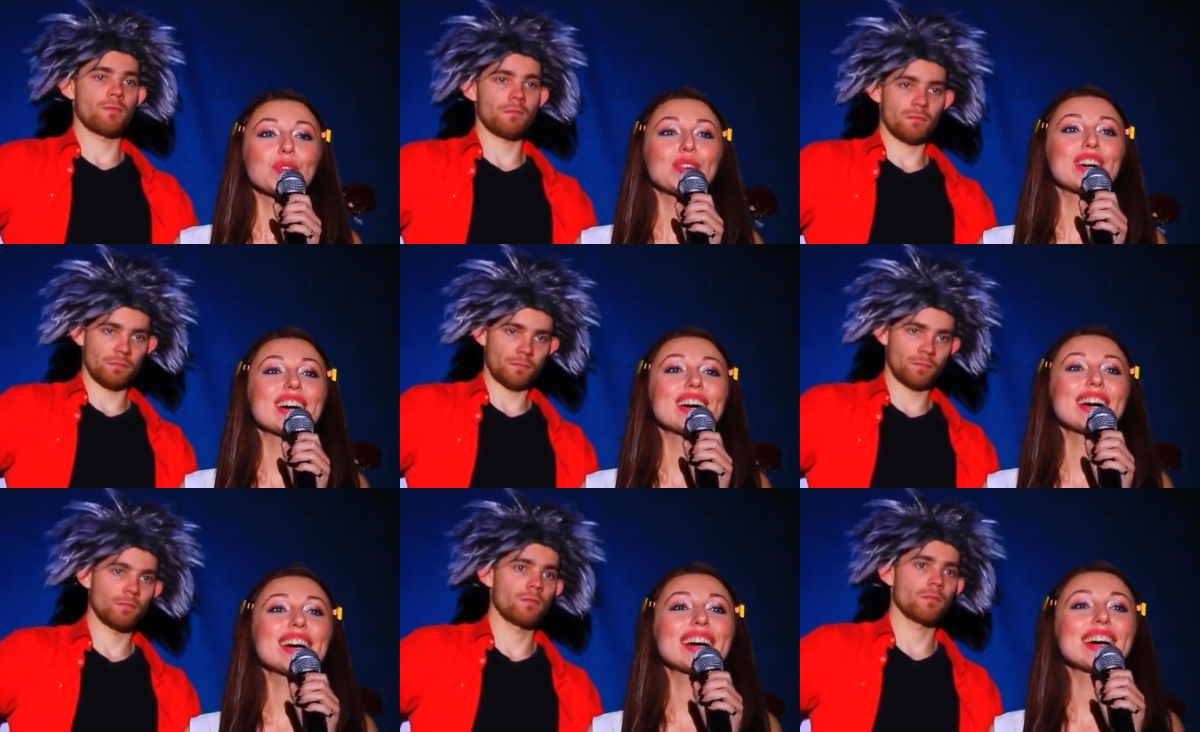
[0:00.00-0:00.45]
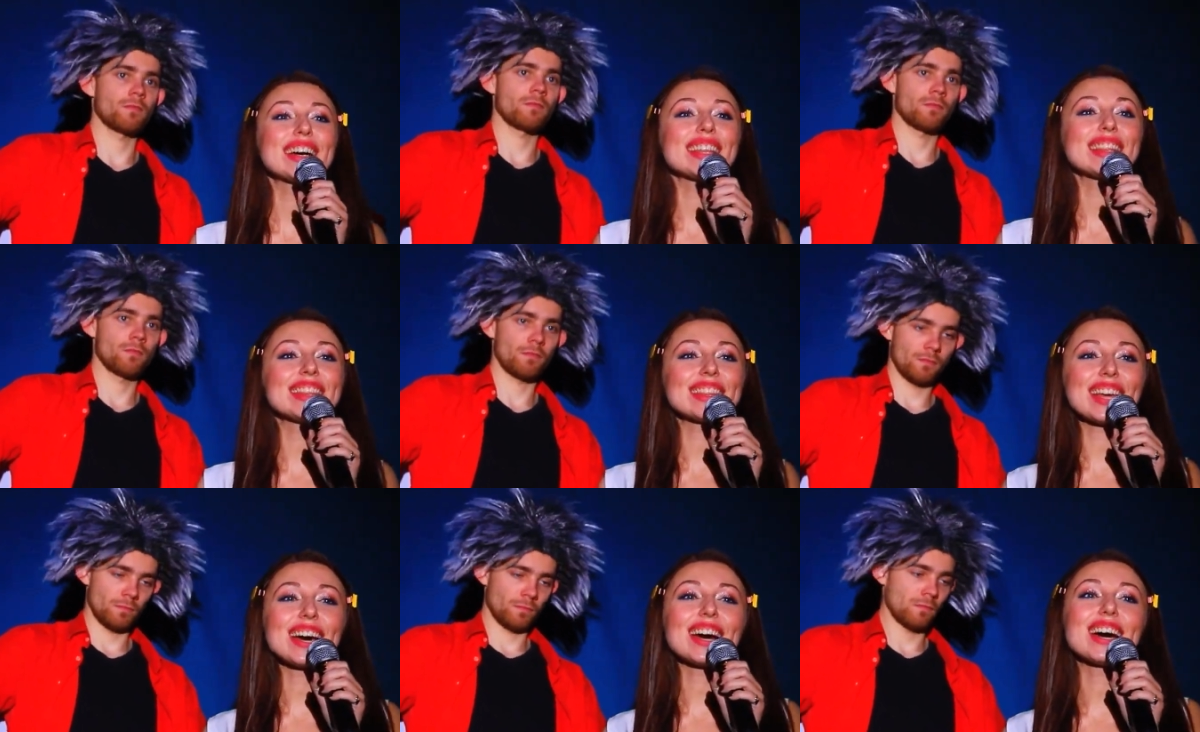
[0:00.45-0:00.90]
Speaker 1: hard to
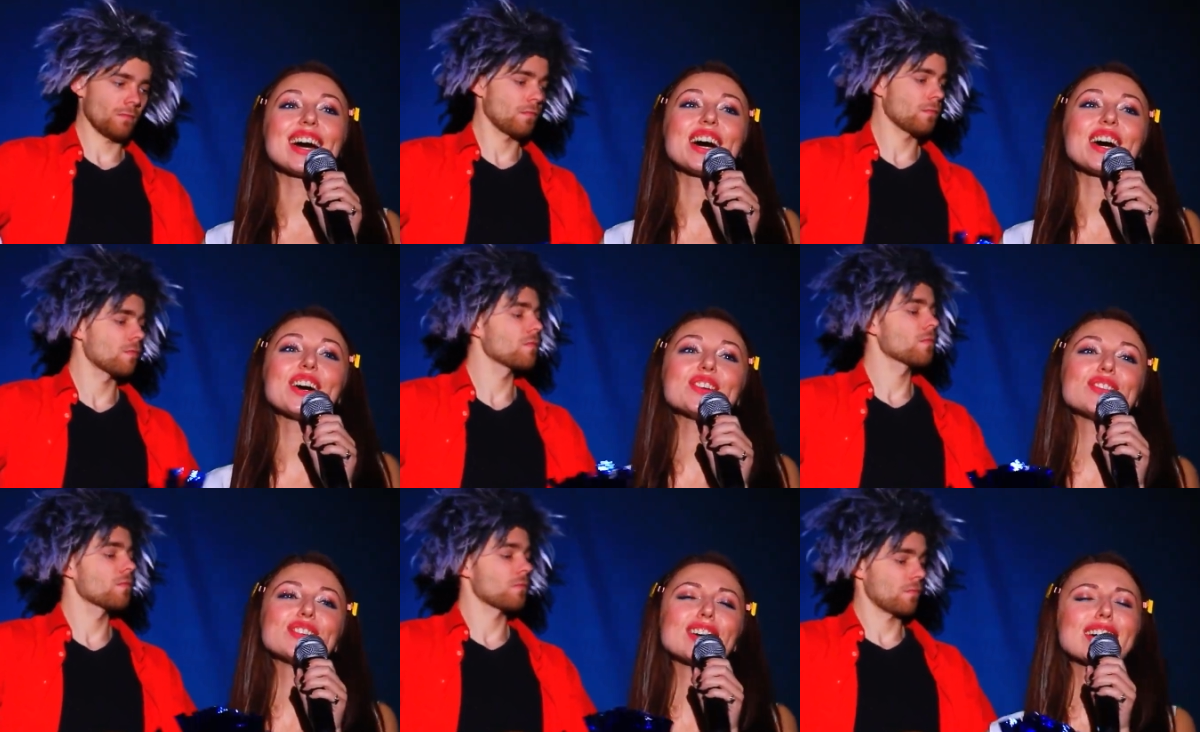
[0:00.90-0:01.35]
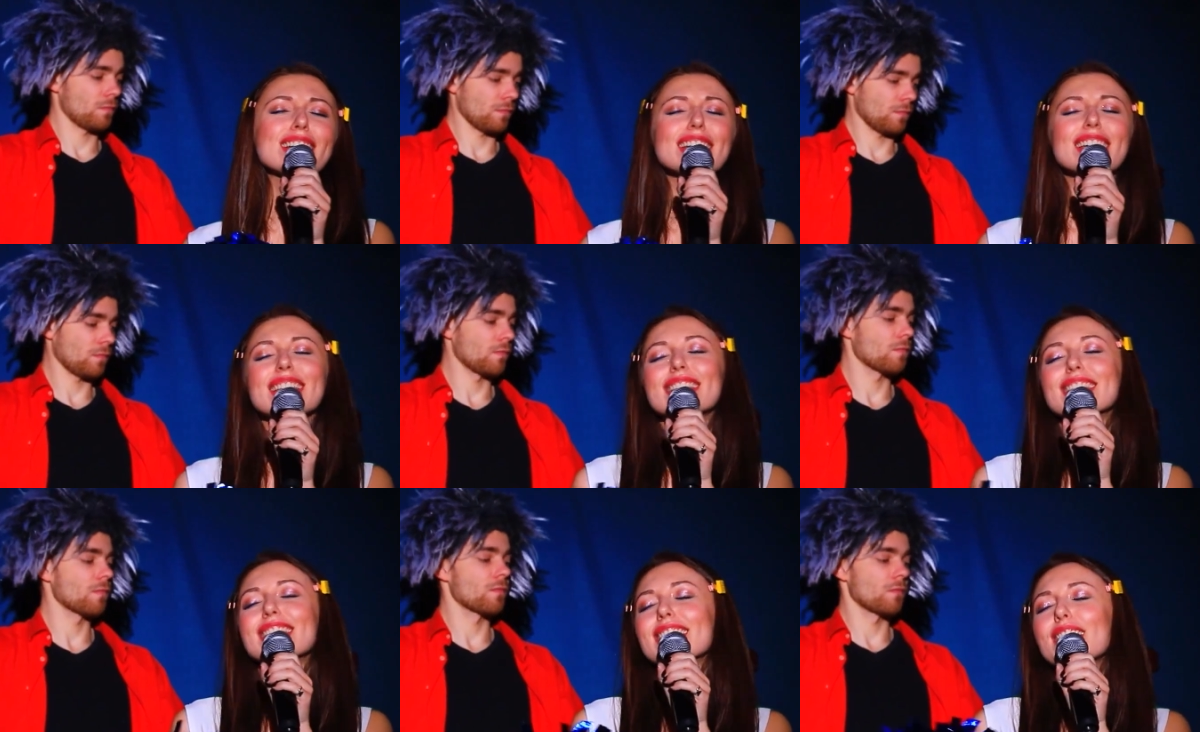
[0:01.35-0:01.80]
see the
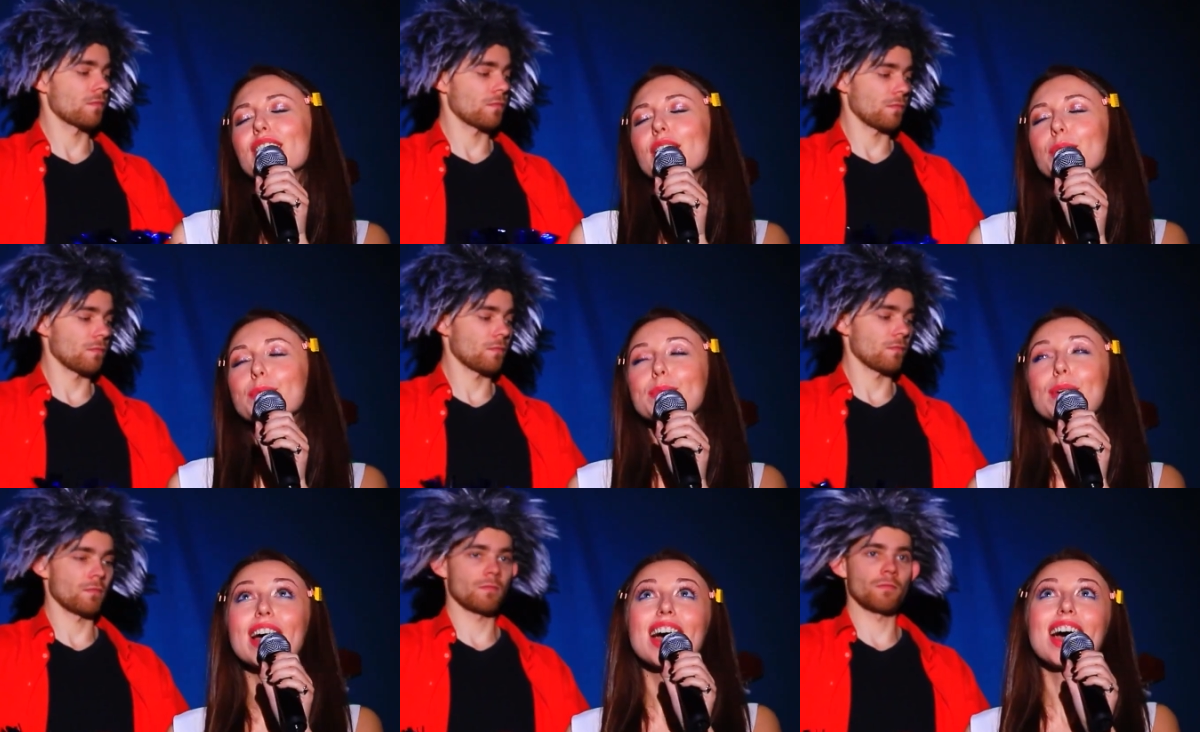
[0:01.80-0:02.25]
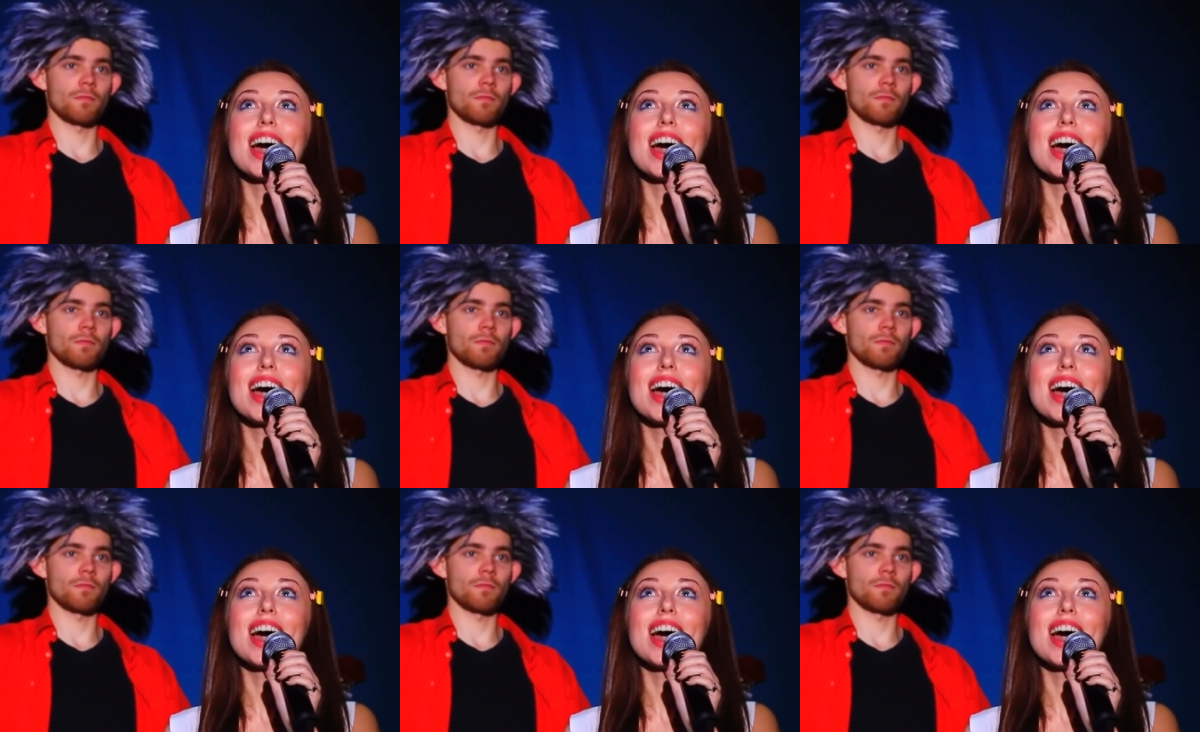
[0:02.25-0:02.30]
light in life